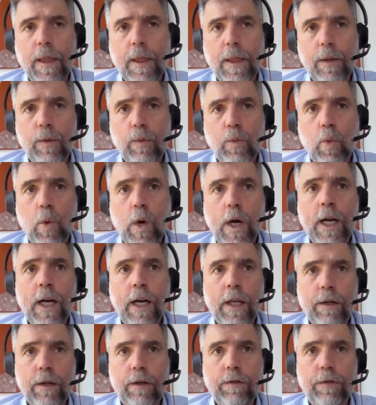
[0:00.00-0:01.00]
One
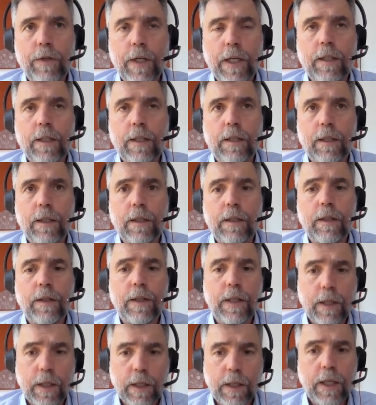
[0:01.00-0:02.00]
other effect that I
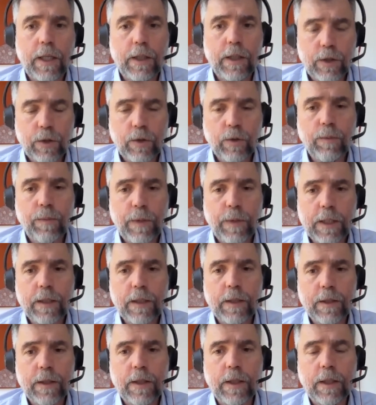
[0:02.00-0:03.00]
think should be
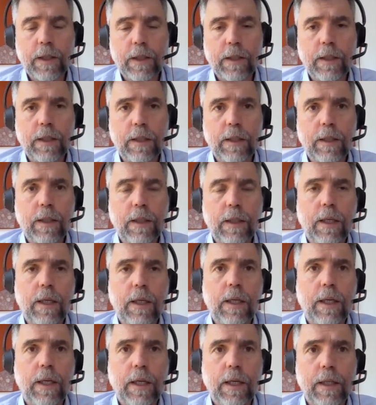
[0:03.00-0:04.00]
considered
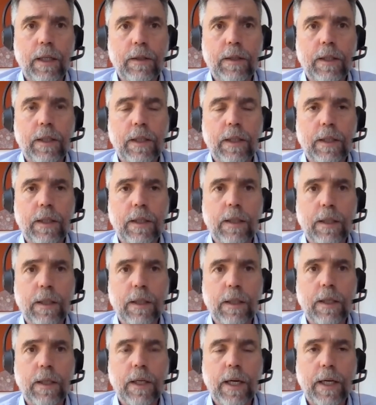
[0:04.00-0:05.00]
is that
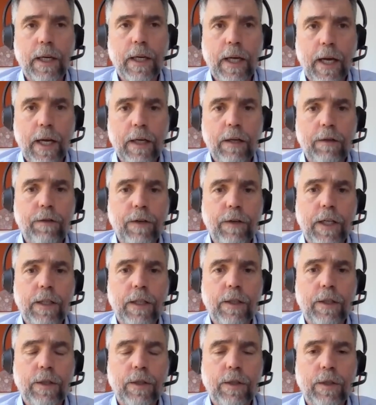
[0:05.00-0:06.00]
it can
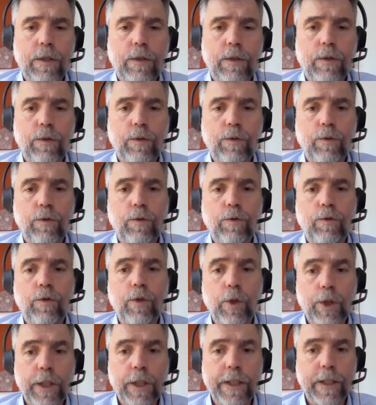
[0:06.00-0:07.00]
affect
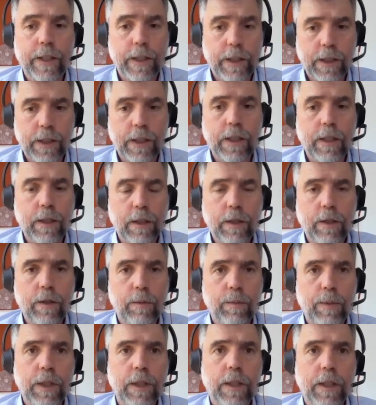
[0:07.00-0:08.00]
fertility, your
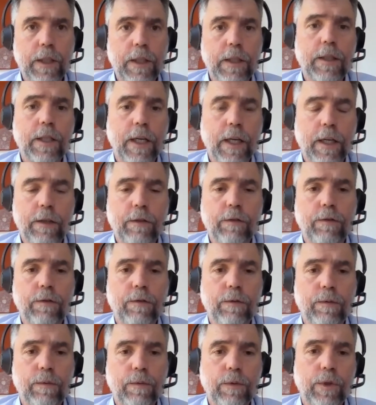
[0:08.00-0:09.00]
ability to have
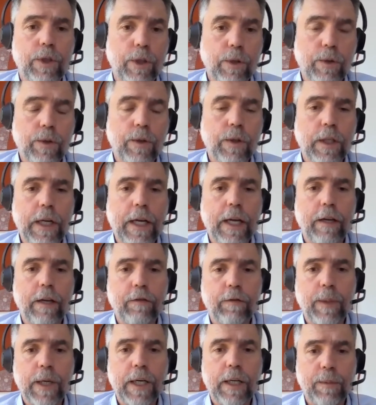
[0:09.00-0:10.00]
children,
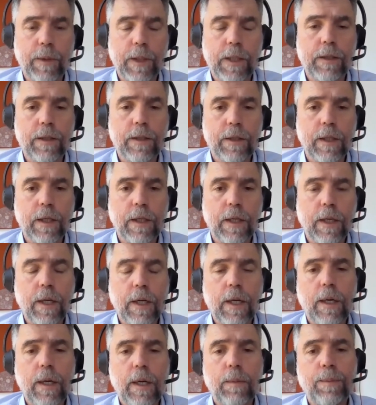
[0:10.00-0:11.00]
have babies,
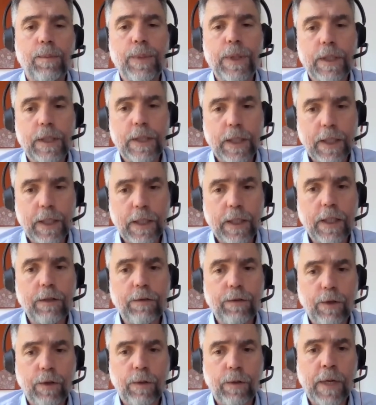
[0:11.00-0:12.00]
particularly if
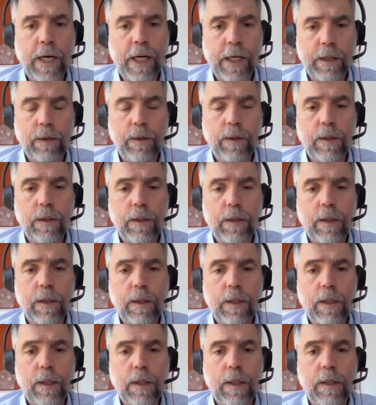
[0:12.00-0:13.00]
you're a male,
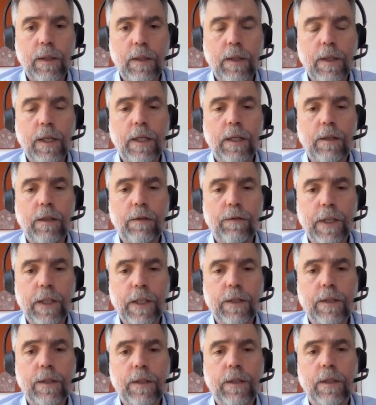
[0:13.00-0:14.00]
that it
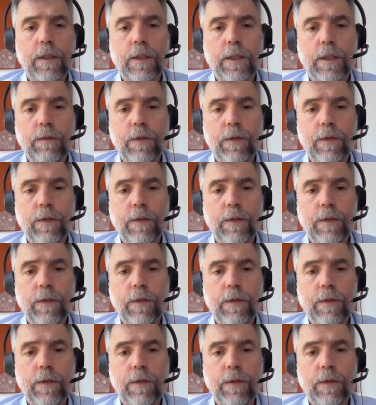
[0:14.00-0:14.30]
affects the